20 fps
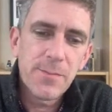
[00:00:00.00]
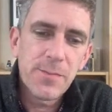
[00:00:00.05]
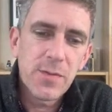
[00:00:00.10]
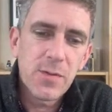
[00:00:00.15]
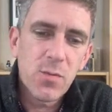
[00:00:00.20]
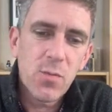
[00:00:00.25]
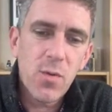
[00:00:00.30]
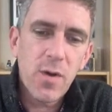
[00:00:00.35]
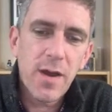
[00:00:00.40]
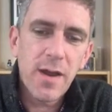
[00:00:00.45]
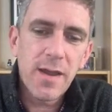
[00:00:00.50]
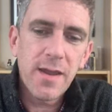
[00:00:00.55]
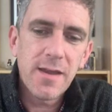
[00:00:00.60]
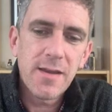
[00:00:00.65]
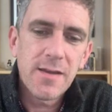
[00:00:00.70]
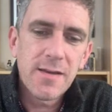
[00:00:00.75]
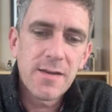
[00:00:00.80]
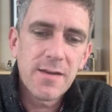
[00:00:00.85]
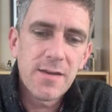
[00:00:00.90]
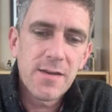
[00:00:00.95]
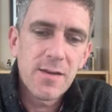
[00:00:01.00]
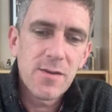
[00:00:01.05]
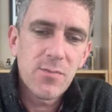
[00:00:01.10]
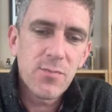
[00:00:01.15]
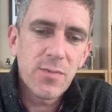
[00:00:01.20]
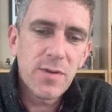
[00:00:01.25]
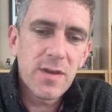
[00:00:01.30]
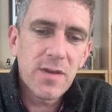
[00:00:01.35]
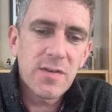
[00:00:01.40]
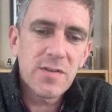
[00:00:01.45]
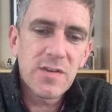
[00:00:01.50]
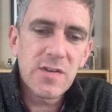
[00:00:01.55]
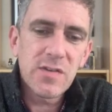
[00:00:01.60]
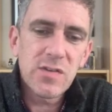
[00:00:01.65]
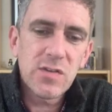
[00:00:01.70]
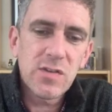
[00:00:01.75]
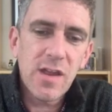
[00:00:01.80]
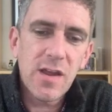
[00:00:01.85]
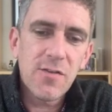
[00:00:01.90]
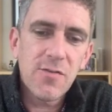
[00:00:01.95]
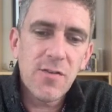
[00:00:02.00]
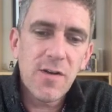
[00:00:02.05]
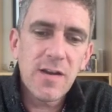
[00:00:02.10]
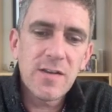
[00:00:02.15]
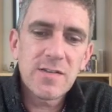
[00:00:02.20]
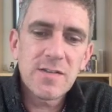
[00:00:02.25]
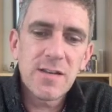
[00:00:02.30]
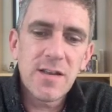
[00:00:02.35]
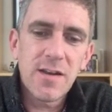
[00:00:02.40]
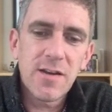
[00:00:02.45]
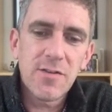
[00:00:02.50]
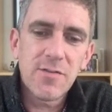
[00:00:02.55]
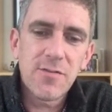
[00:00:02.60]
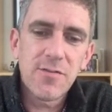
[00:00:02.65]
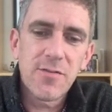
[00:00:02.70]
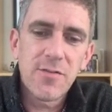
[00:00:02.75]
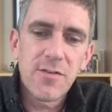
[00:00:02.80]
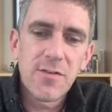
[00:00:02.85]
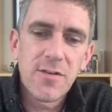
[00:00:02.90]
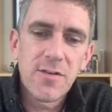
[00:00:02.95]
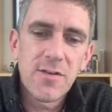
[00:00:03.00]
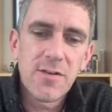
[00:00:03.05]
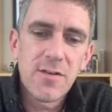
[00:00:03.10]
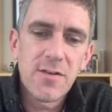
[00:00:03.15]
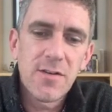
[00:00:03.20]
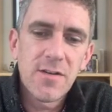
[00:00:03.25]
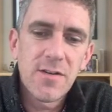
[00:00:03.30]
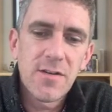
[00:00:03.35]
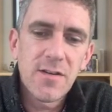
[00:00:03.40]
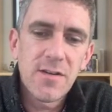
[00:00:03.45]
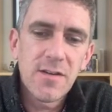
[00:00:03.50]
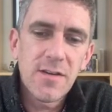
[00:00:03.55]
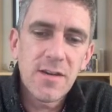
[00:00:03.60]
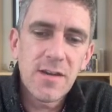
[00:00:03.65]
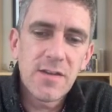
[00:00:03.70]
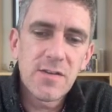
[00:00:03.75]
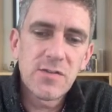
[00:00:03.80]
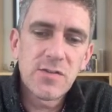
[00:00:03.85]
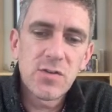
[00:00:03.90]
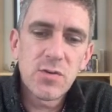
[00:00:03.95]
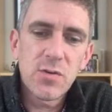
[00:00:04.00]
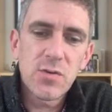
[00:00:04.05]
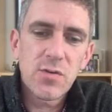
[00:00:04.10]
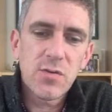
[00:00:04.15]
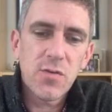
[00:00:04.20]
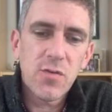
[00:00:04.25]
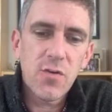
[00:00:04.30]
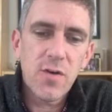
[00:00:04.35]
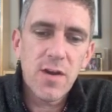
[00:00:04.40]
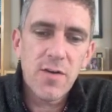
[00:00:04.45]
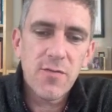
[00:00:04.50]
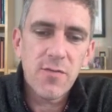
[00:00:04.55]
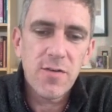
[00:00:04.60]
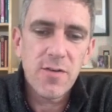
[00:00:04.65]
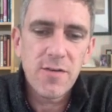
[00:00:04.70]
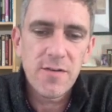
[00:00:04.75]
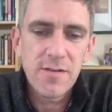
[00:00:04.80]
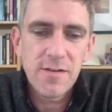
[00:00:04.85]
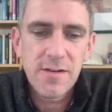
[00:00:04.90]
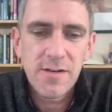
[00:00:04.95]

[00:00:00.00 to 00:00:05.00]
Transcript: Why? Because his steadfast love endures forever.